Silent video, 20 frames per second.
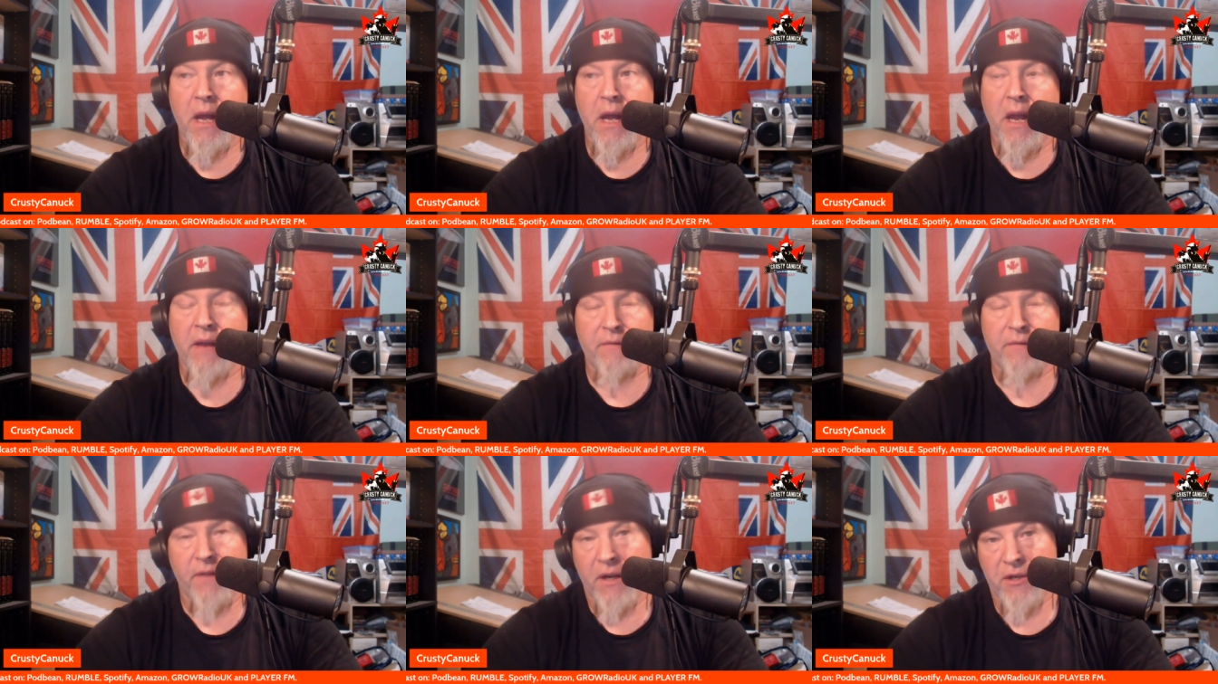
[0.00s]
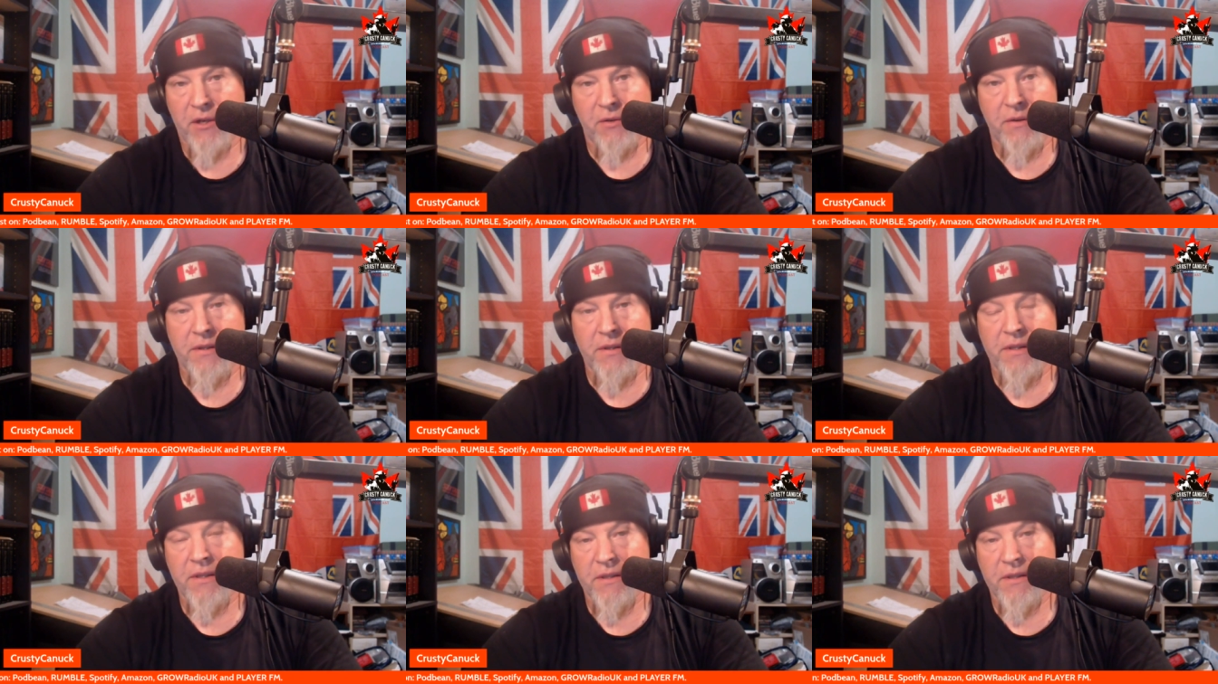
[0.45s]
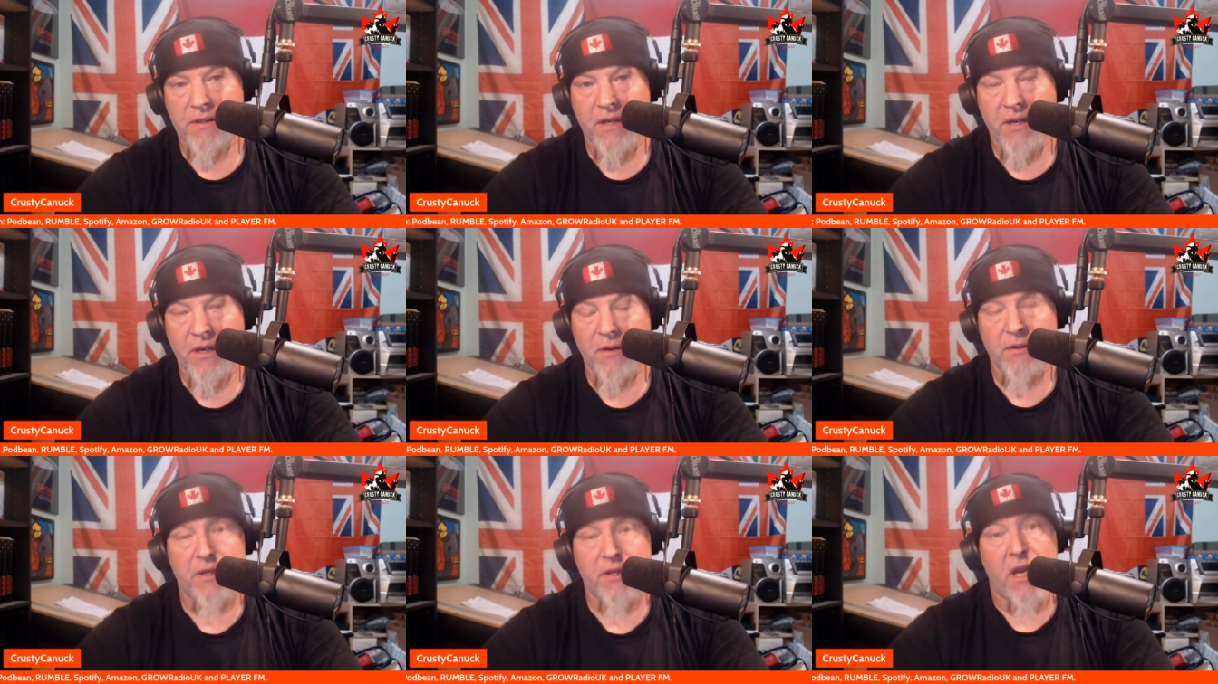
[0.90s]
and veterans and
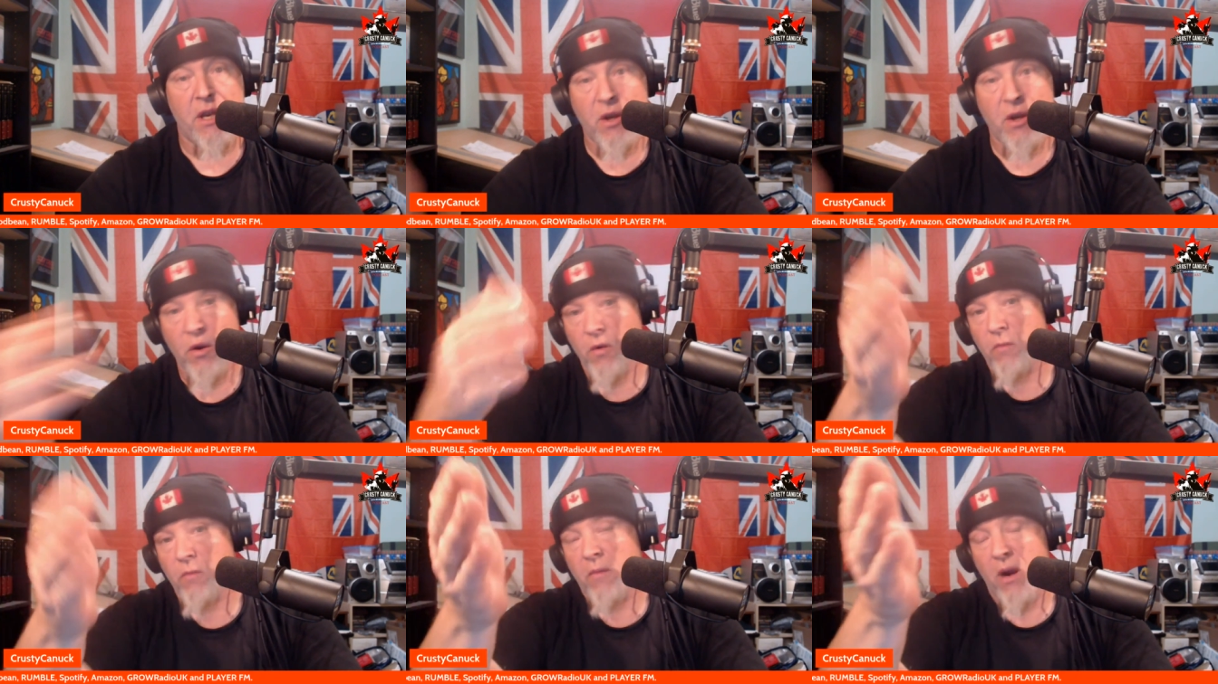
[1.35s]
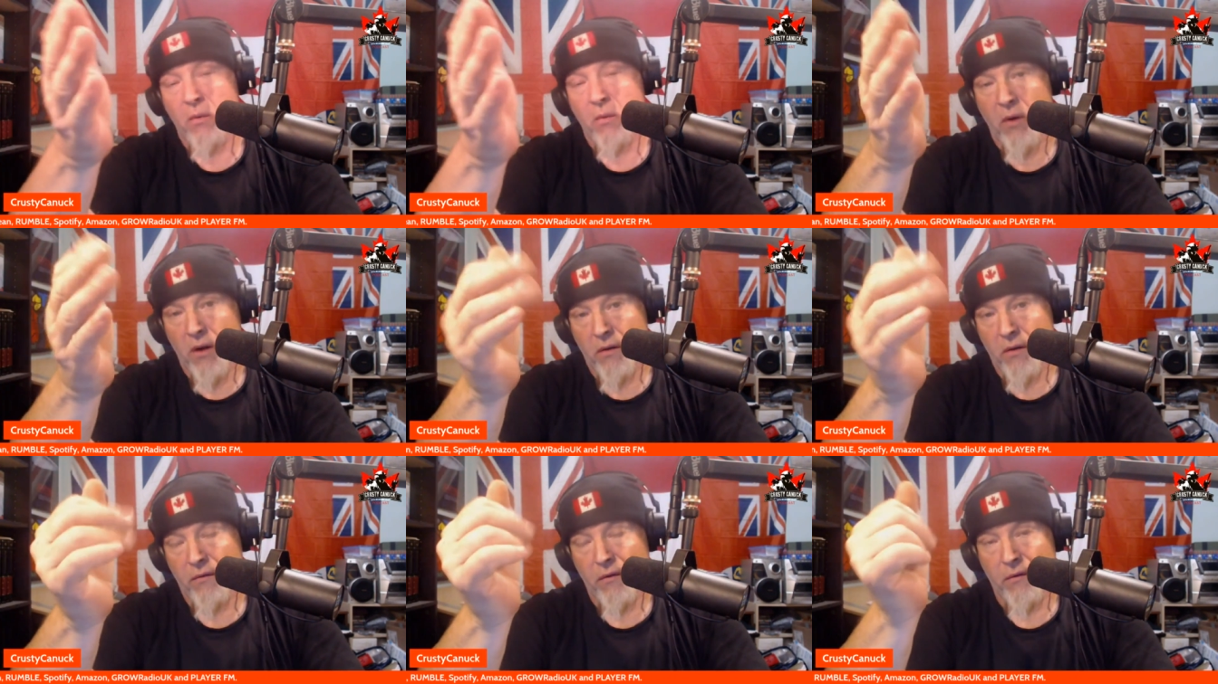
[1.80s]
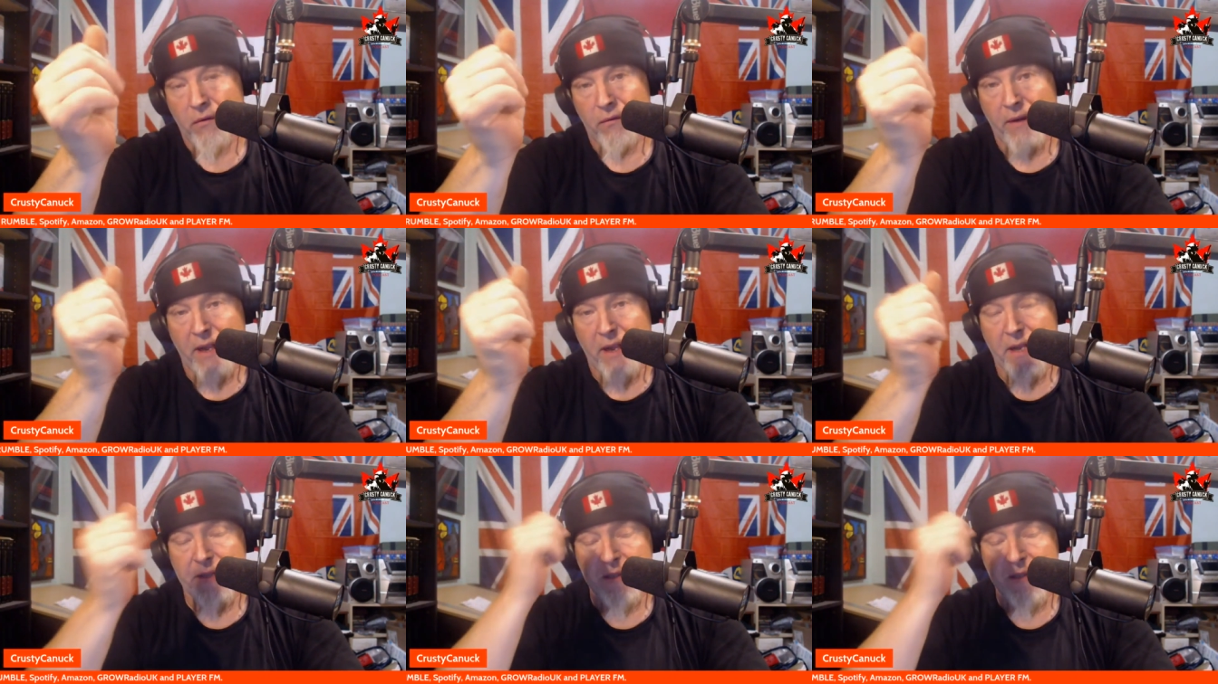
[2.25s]
seniors and you, my wonderful
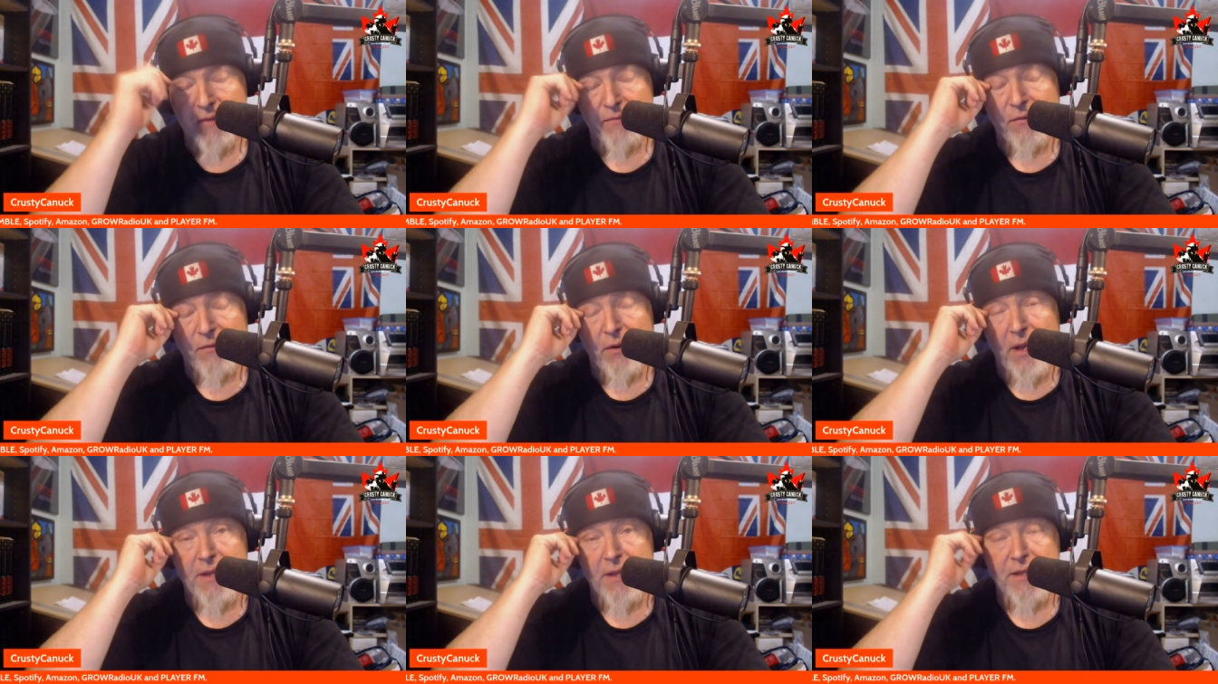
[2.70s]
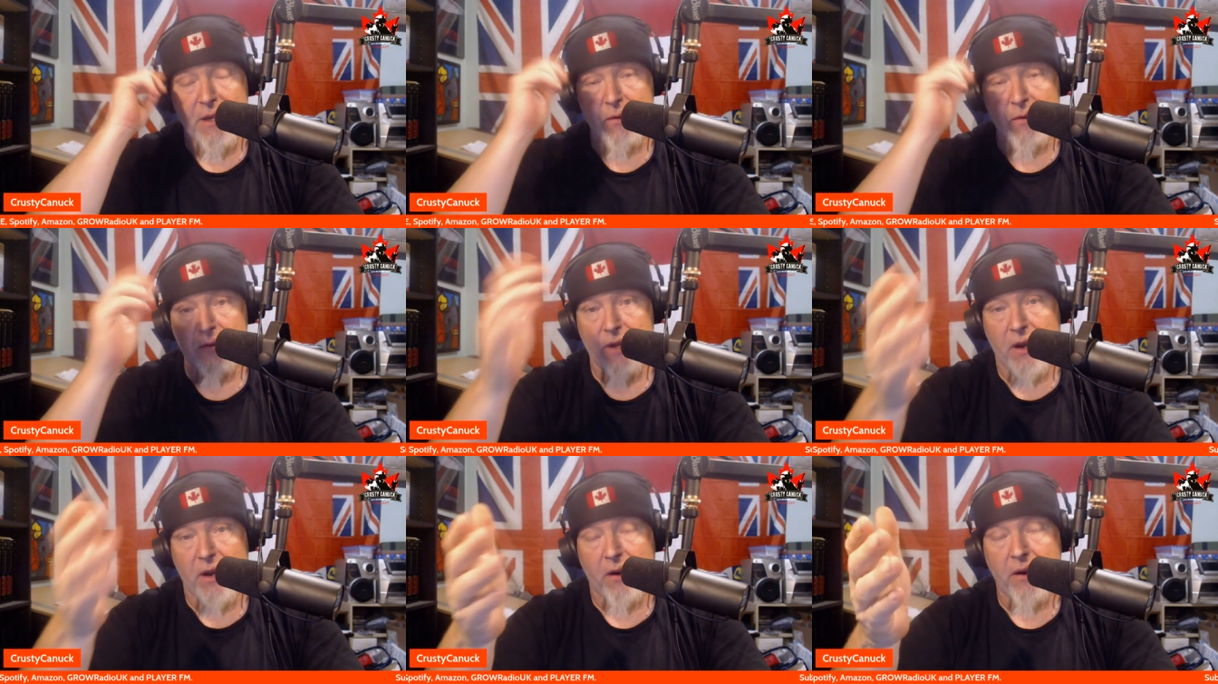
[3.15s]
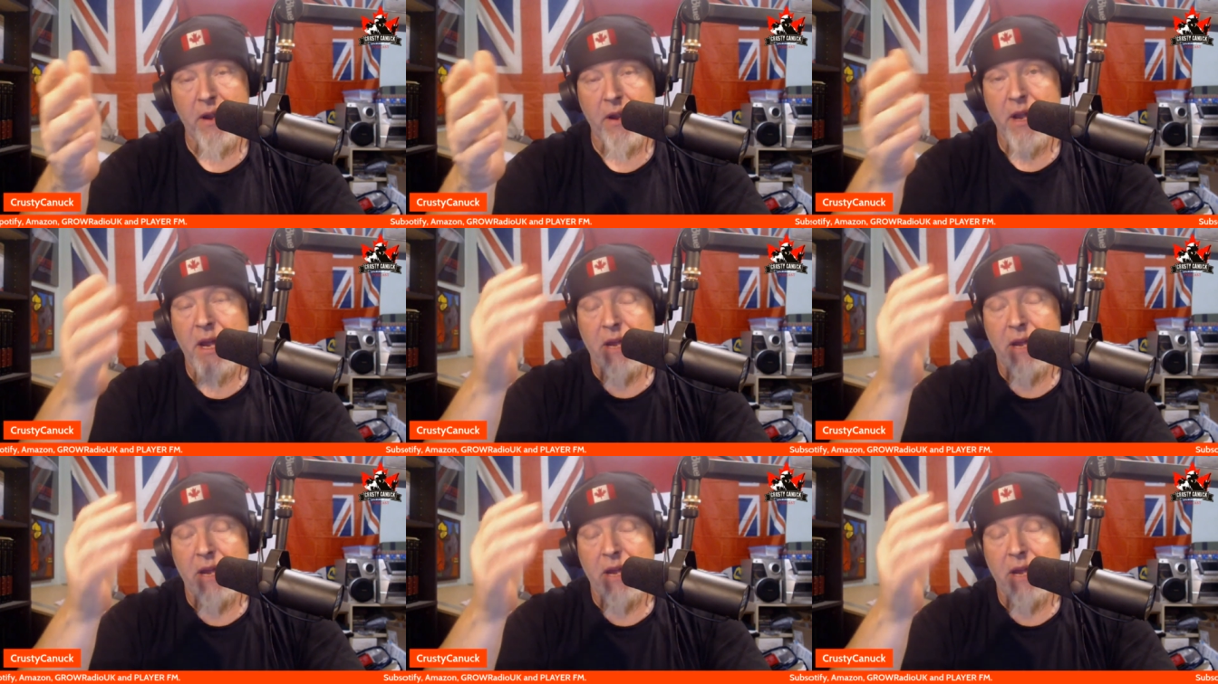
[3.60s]
fans and friends out there,